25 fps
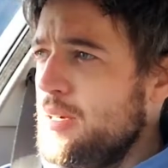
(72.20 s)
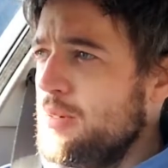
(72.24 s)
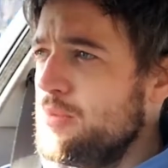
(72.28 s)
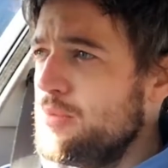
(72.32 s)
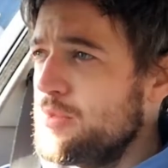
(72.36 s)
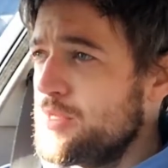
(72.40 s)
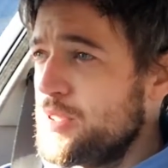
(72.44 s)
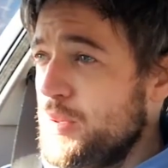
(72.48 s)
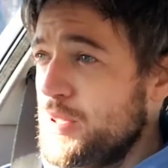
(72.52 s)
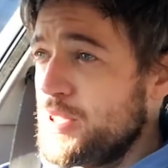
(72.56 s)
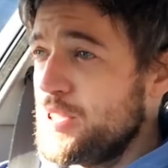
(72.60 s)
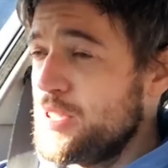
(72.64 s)

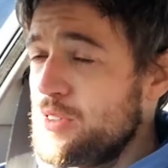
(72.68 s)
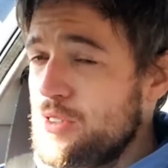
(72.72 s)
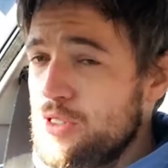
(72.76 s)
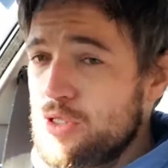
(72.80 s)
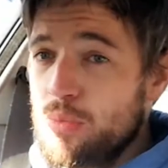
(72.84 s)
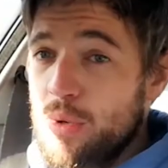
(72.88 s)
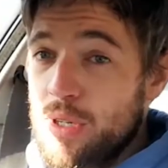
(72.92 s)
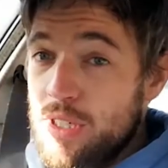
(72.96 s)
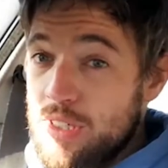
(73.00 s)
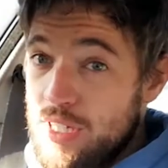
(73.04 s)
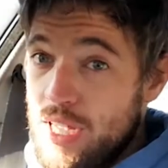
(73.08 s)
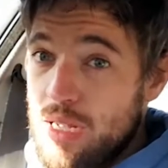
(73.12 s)
So I used
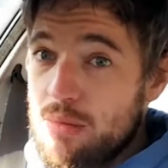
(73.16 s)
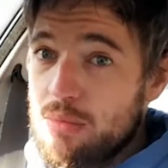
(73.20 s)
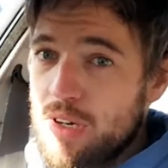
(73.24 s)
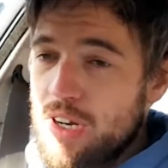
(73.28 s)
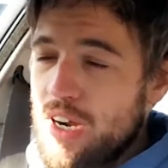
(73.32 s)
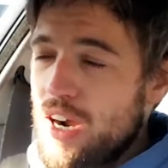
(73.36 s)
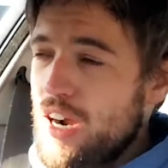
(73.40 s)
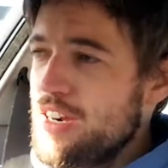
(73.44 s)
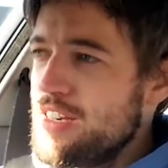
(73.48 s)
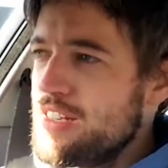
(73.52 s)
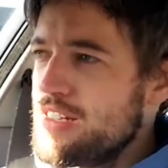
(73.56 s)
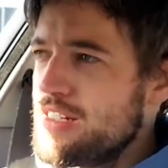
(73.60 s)
my debit
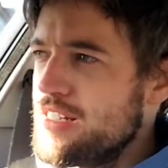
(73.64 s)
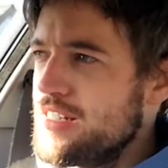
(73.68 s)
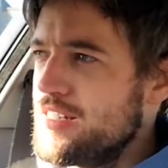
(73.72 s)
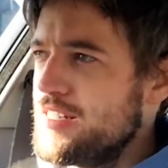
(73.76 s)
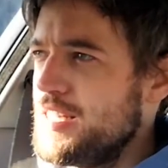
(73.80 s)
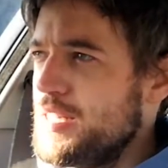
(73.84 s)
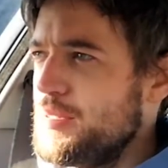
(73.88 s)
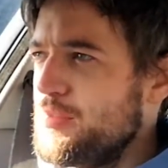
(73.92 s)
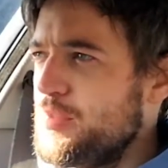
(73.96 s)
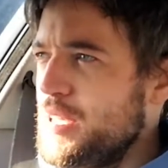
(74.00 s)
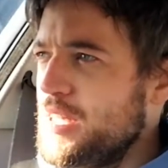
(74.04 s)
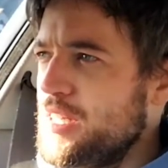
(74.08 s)
card,
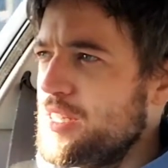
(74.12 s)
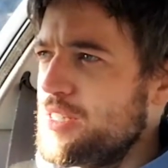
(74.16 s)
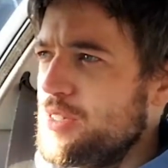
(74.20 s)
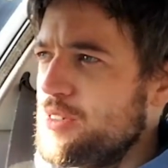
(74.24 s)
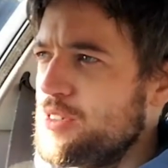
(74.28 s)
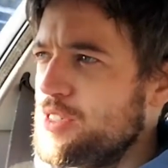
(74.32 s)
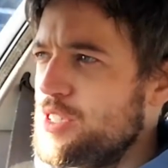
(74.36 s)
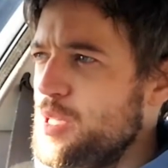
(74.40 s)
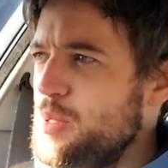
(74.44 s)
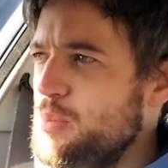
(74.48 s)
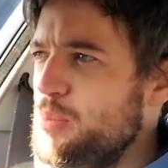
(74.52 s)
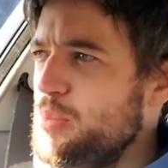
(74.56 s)
it being so
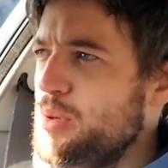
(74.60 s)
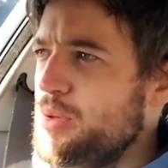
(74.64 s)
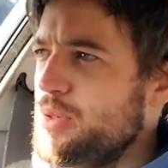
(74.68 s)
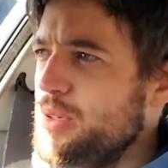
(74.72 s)
cheap,